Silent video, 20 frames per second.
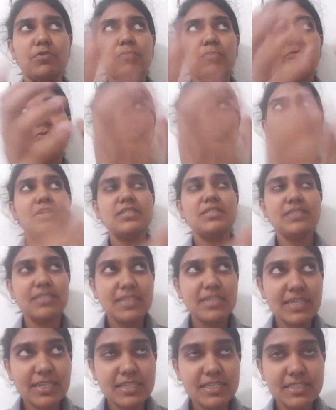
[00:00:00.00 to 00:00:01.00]
first
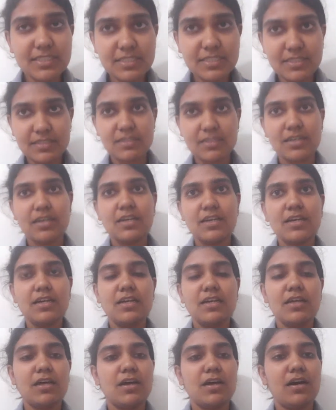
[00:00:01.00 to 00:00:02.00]
thing is
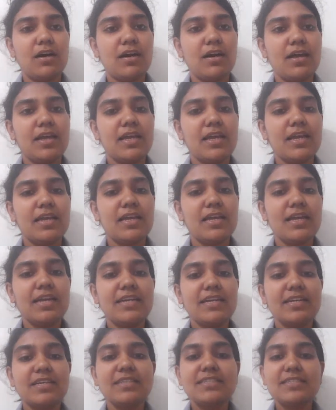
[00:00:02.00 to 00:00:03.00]

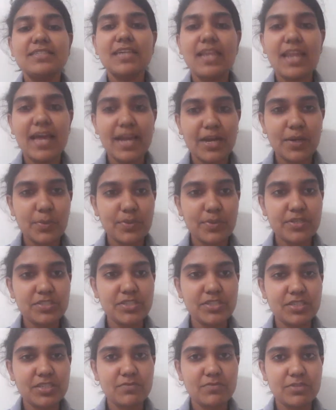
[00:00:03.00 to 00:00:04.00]
it is the language
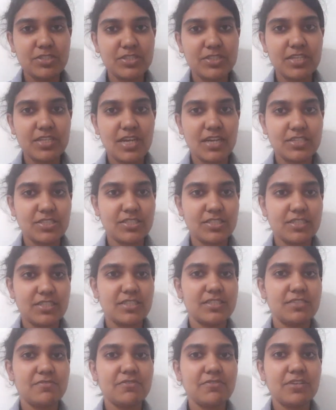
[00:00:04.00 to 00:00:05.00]
in which the
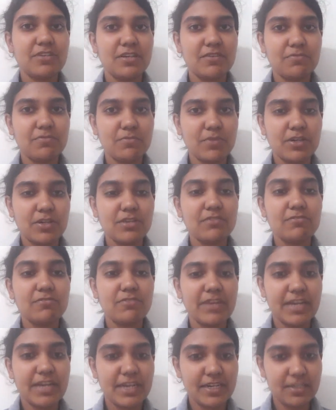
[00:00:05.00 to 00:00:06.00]
acharyas have
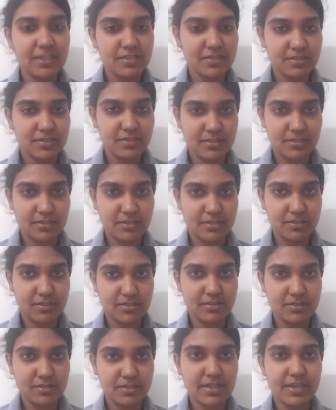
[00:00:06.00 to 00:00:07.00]
conveyed
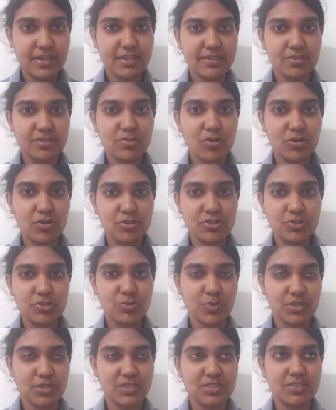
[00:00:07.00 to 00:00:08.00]
their thoughts
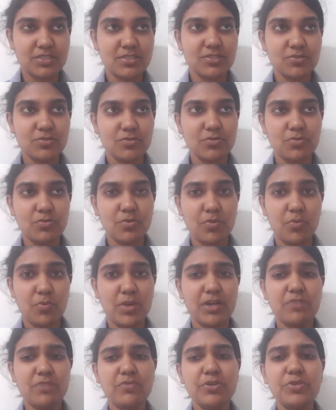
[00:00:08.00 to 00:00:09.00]
to us. So
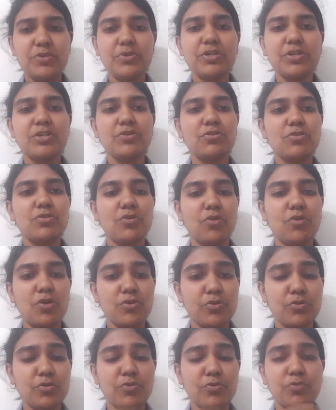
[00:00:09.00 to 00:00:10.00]
whenever you need to
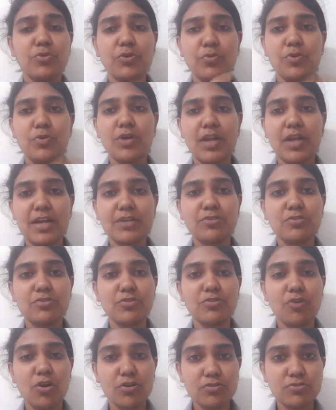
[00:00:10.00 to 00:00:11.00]
talk, you would like to
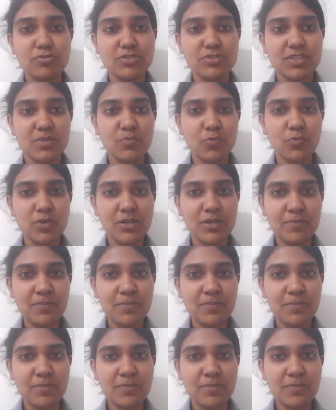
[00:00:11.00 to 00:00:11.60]
talk to someone,